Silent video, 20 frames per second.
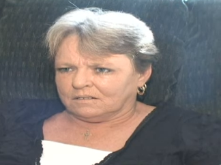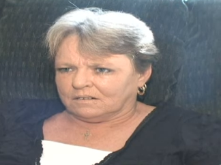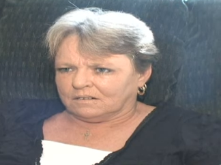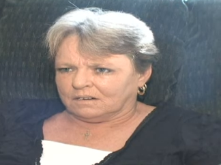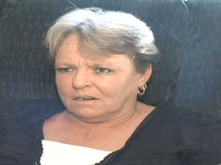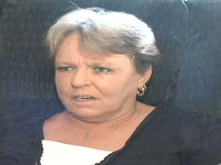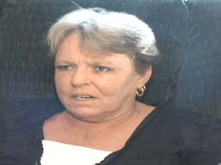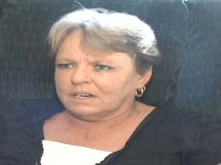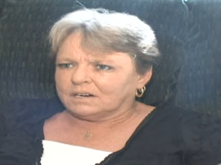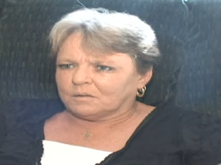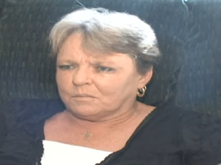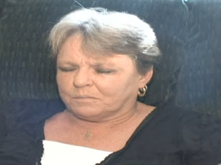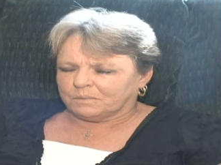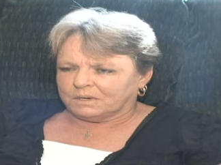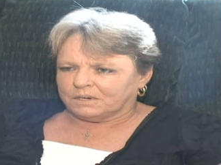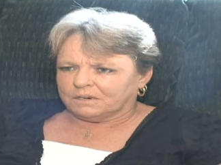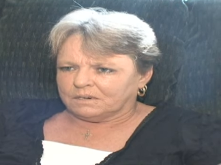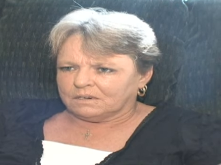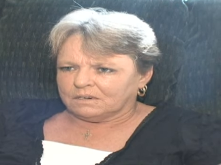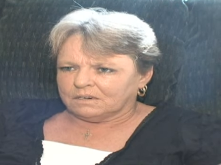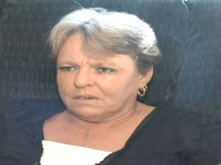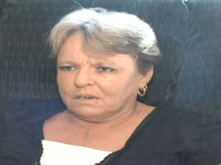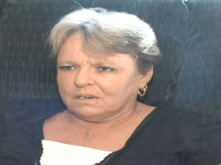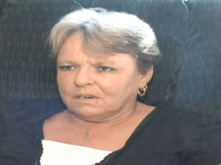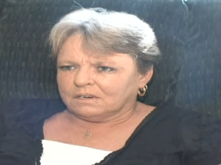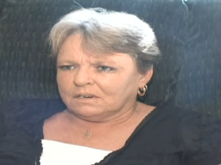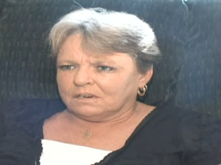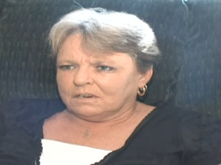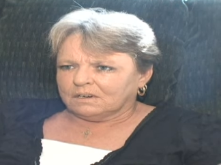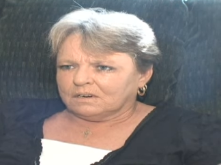or limp
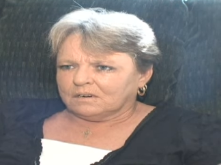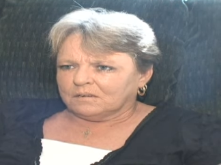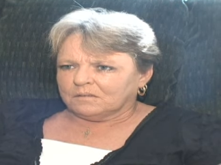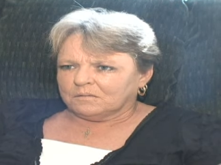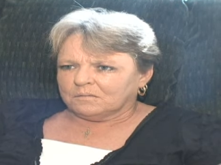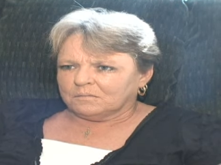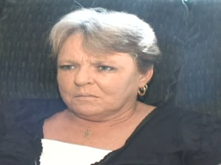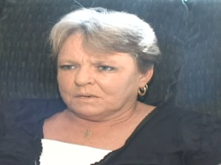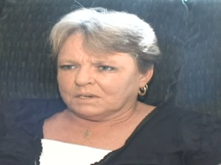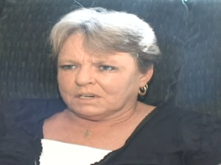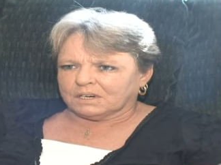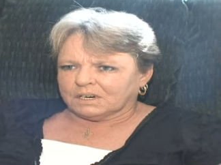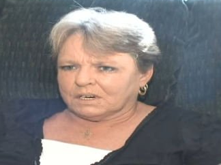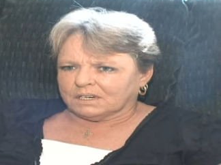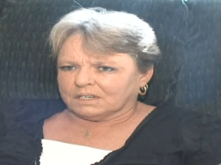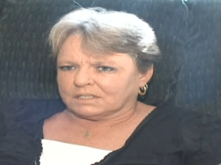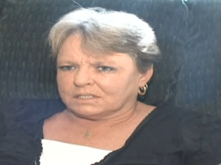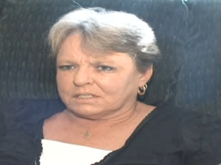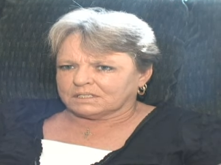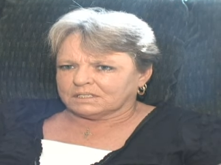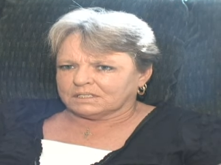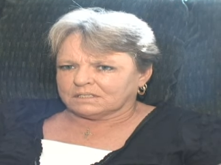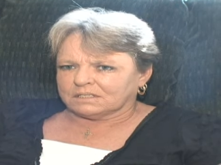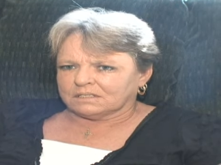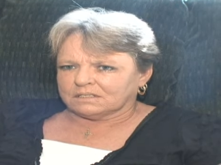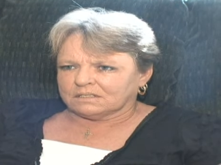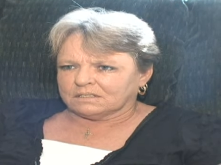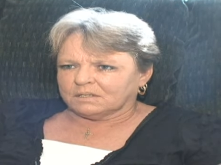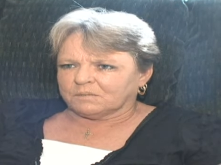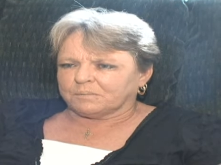
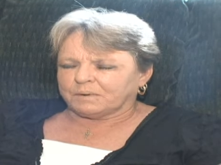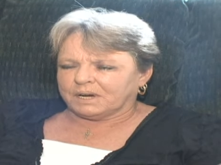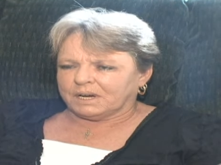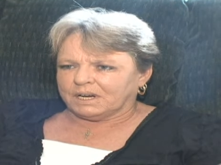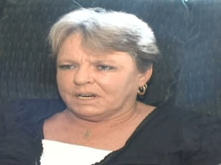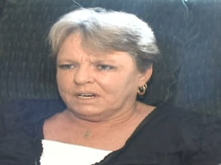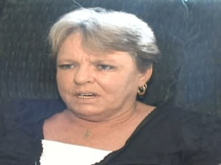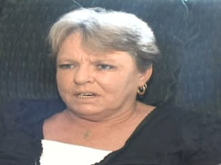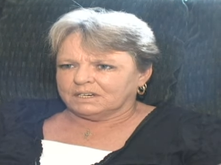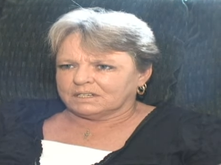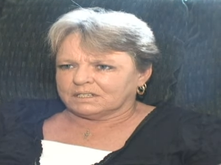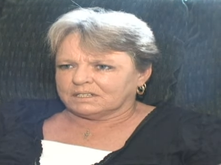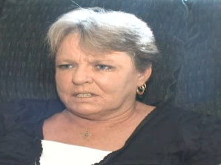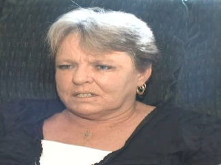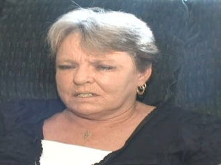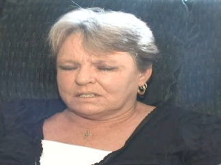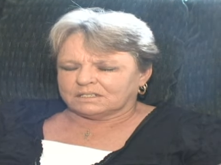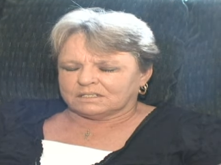because the pain is